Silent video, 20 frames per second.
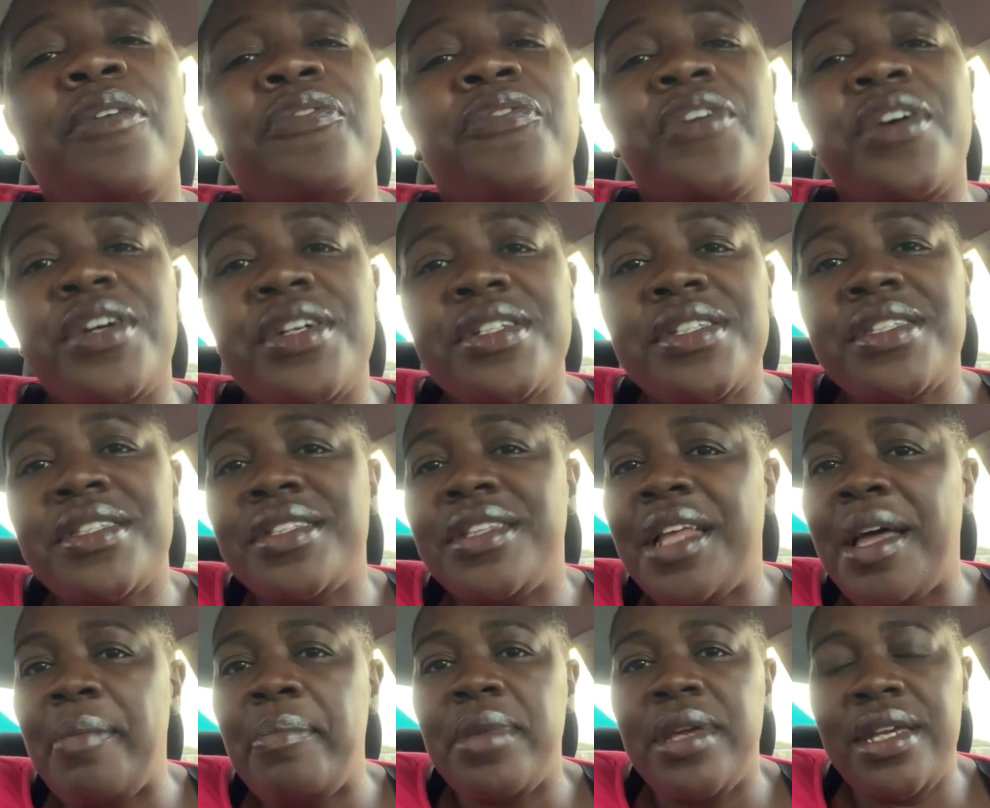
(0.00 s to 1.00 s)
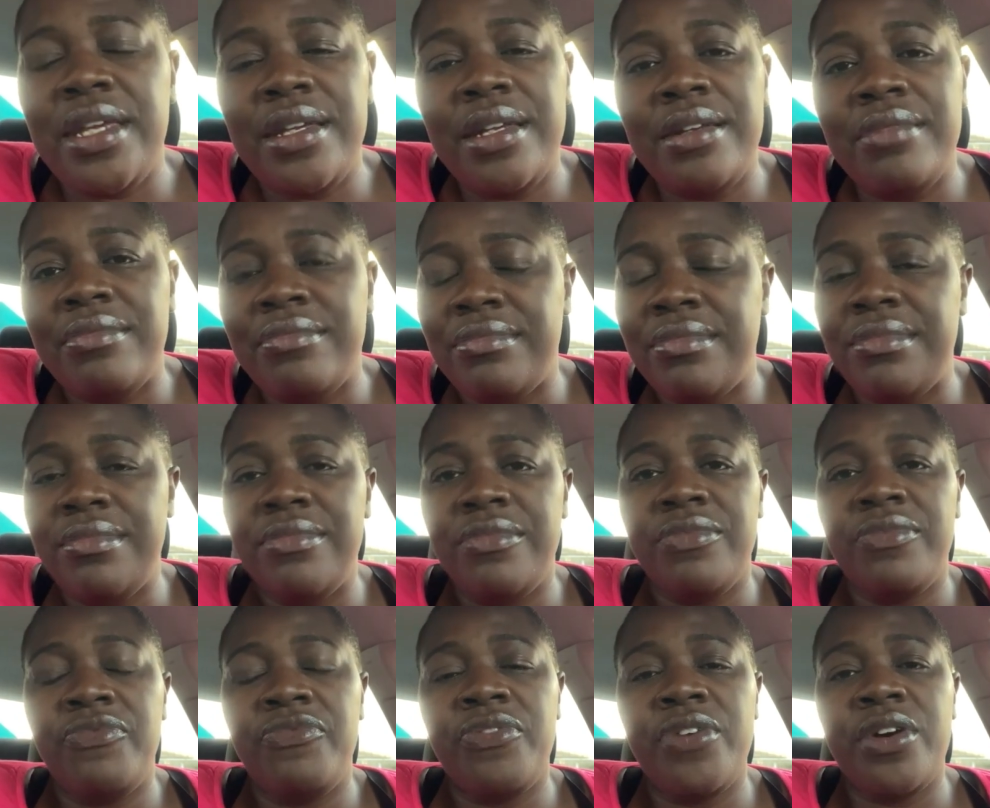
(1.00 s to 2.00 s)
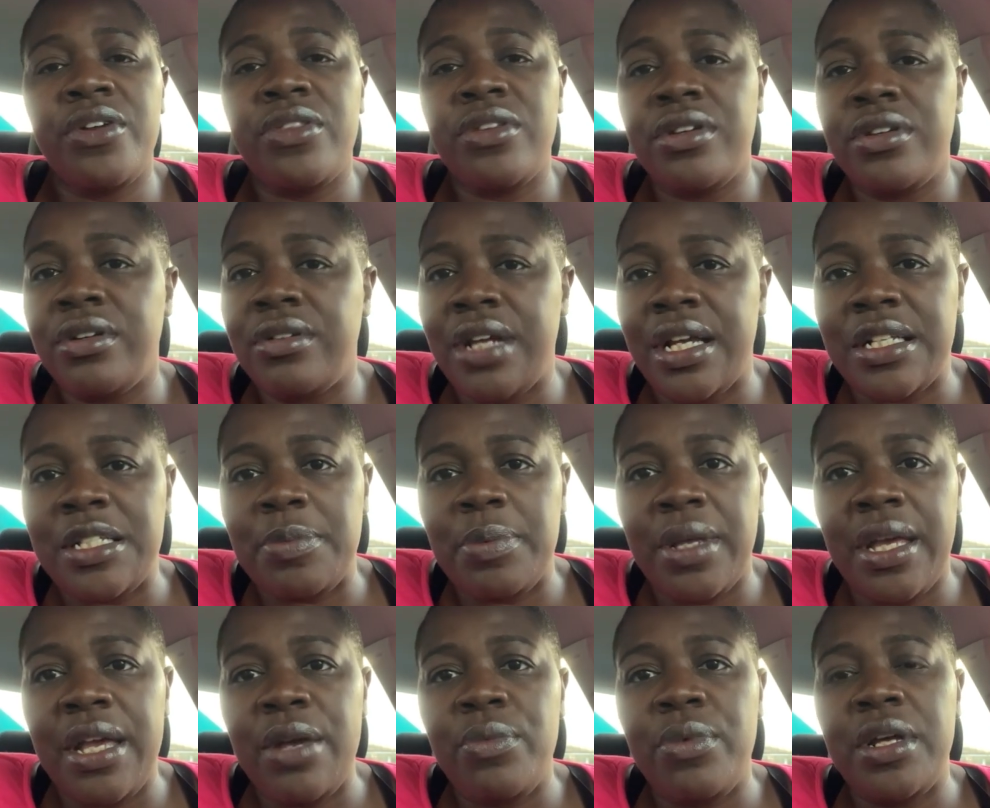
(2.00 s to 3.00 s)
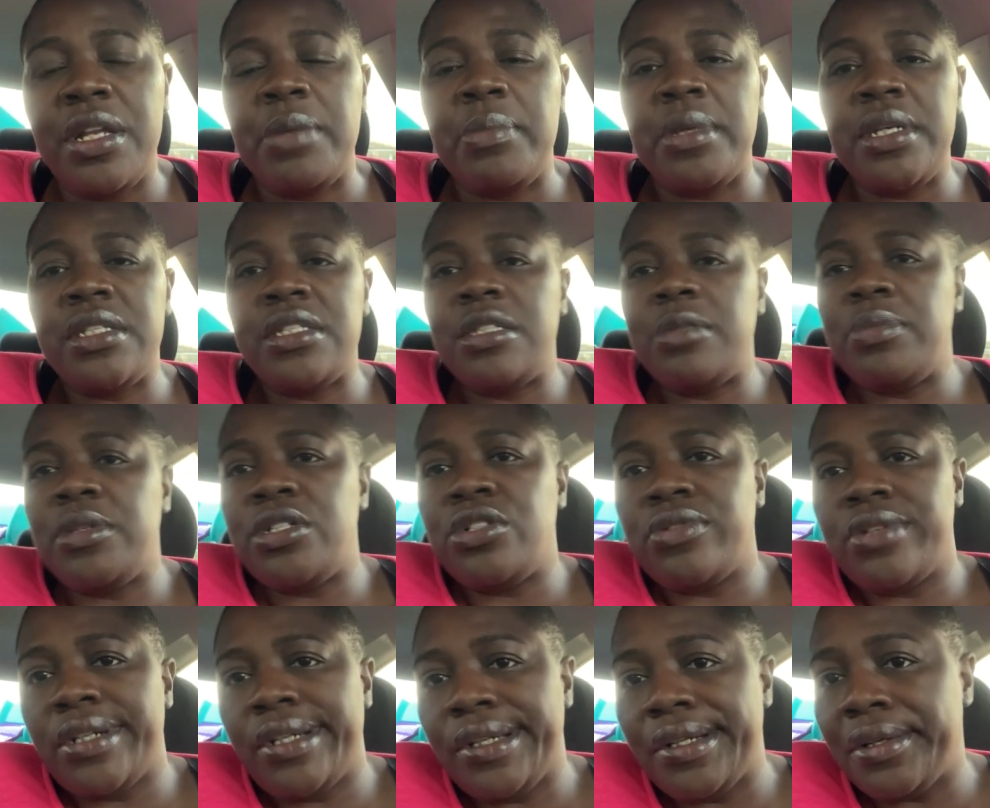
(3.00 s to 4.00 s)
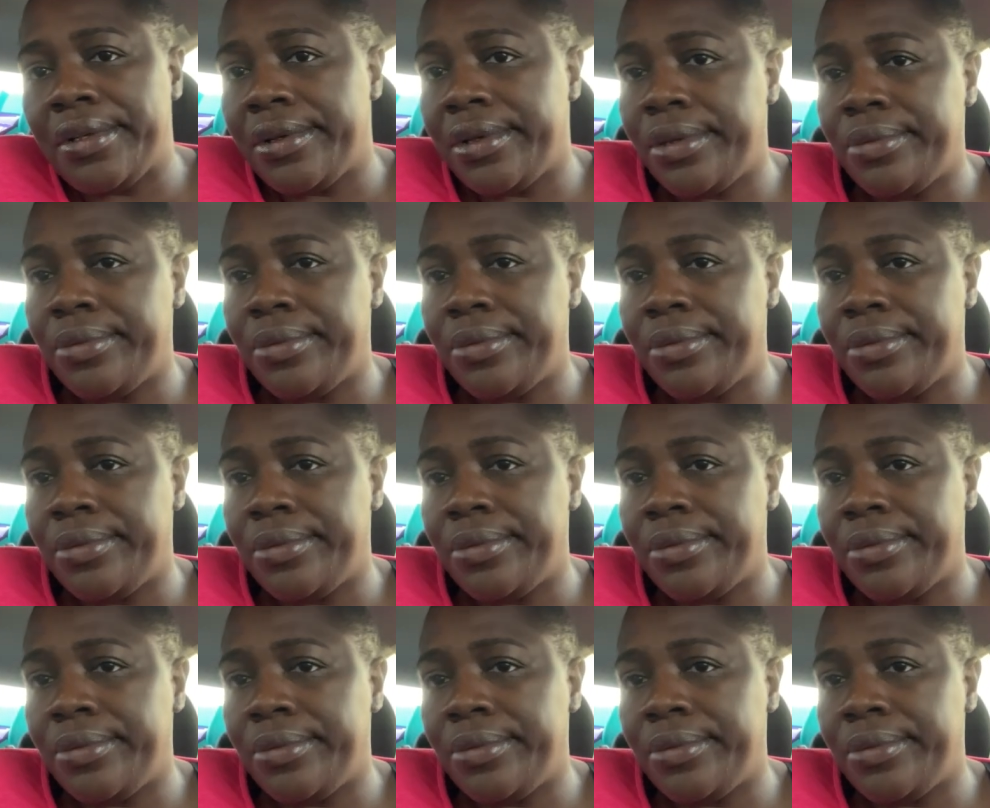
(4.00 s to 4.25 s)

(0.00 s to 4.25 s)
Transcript: First, let me further explain what it means to be triggered.